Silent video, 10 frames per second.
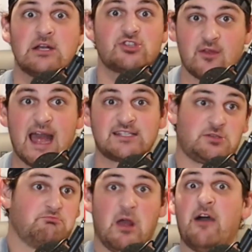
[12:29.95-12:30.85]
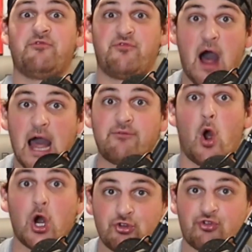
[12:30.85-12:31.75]
So that's a
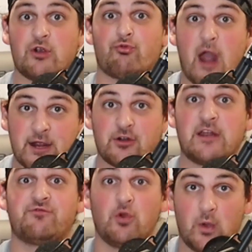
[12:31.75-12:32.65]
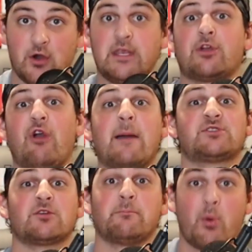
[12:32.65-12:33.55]
.500 record, if you will. You grab
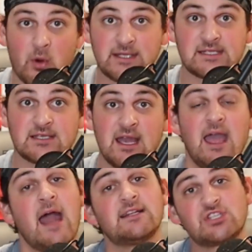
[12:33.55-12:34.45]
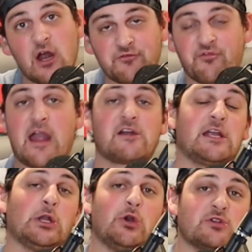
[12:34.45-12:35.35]
some points, and it's unfair
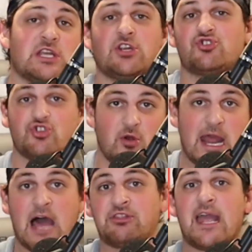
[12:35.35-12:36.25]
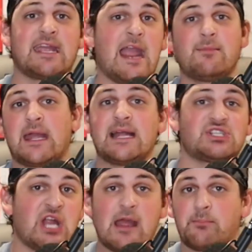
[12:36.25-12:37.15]
you lose in a shootout. That game
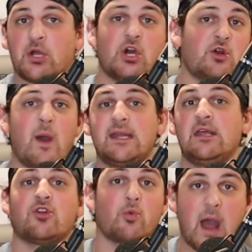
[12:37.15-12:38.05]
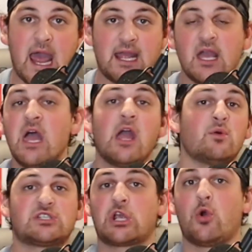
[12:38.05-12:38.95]
against Tampa could have went either way. It
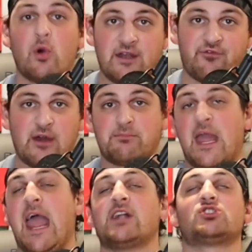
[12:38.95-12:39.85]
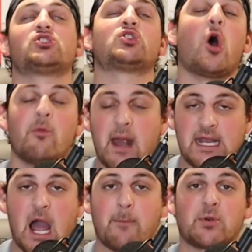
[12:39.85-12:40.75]
was a coin flip. They had so
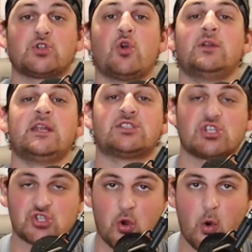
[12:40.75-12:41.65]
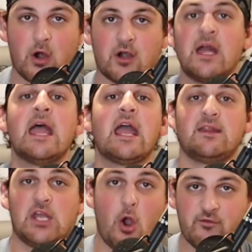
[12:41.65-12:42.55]
many opportunities to score in
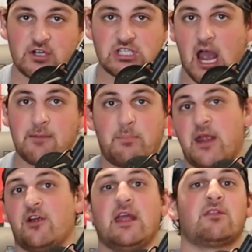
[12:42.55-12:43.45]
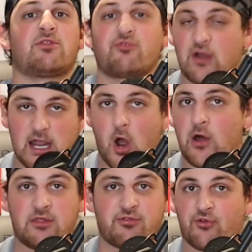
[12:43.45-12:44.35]
the overtime period.
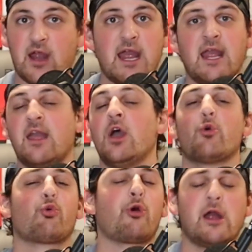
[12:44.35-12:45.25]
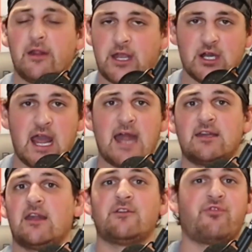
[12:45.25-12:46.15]
3-on-3 really could have
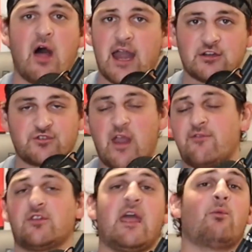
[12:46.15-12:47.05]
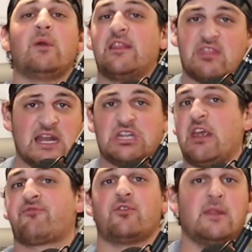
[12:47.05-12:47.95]
ended in the Flyers' favor. Then we think
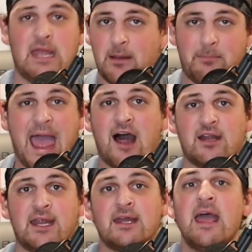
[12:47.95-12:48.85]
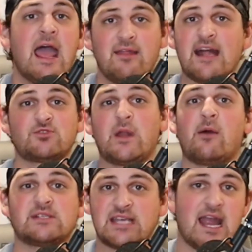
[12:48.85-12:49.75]
differently about it. And that's what I
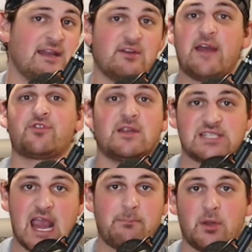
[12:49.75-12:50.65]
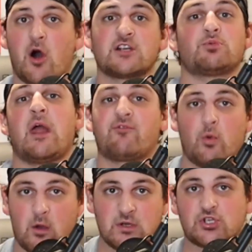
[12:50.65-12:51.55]
was saying even after the Tampa loss when
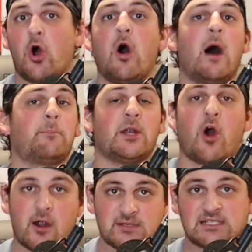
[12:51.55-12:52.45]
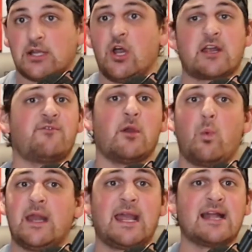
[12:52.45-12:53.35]
everyone was all up in arms. I said, look, if you
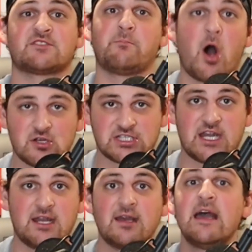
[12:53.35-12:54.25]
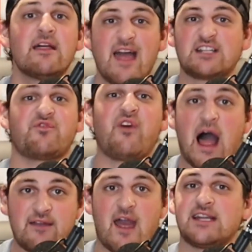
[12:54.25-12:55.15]
win against Boston, that's
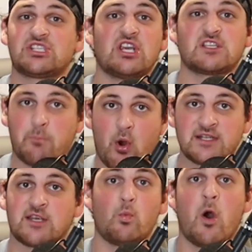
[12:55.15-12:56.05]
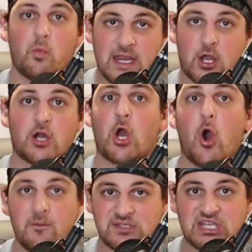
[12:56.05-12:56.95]
5 out of 6 points in 1 week on a
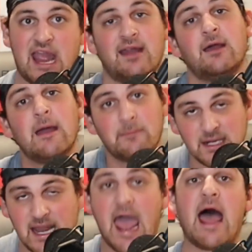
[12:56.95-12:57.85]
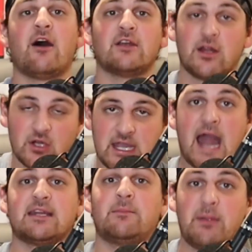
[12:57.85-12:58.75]
homestand. But now you look
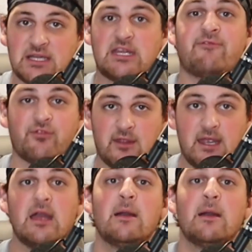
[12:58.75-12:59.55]
at it a bit differently